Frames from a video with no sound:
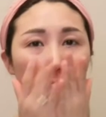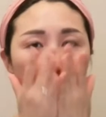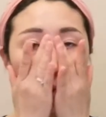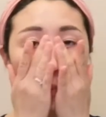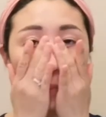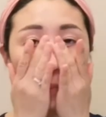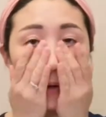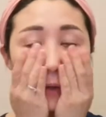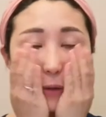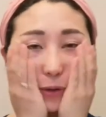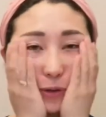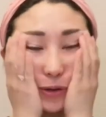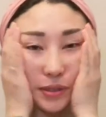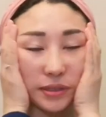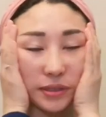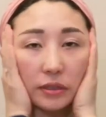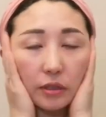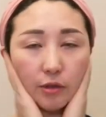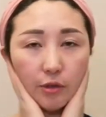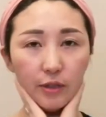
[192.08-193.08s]
I normally use
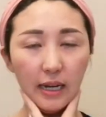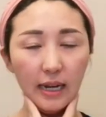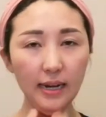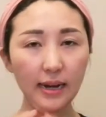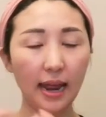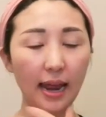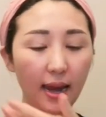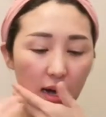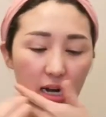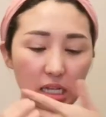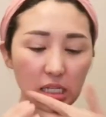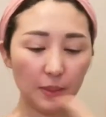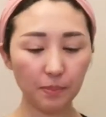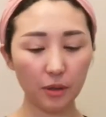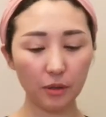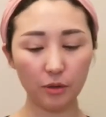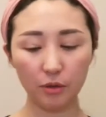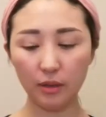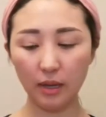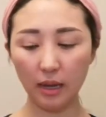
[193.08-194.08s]
3 layers,
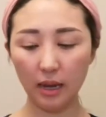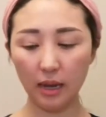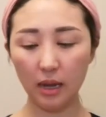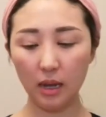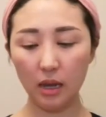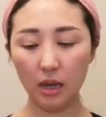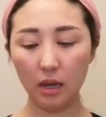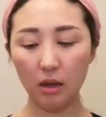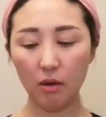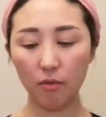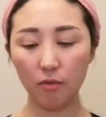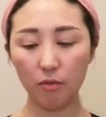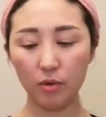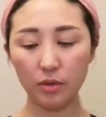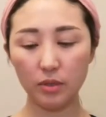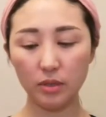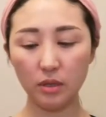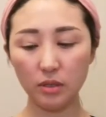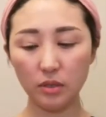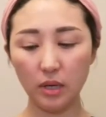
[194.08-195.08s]
but today for
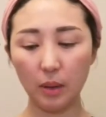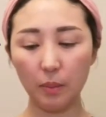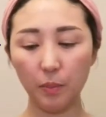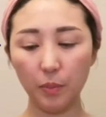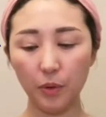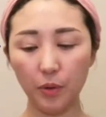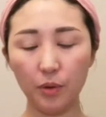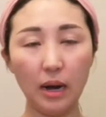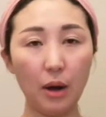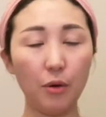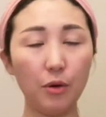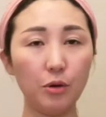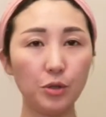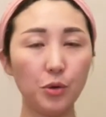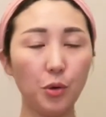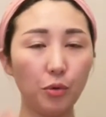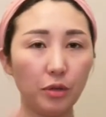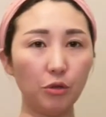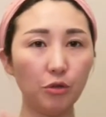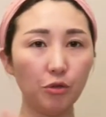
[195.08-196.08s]
Synergy Ampoule I'll use
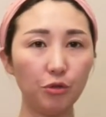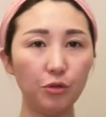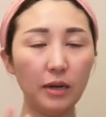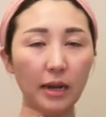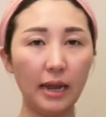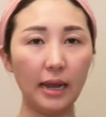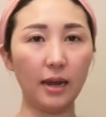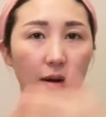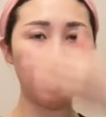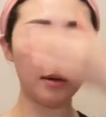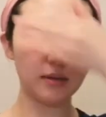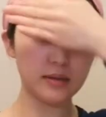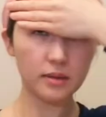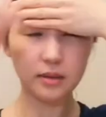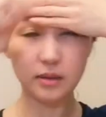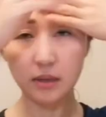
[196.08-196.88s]
only 2 layers.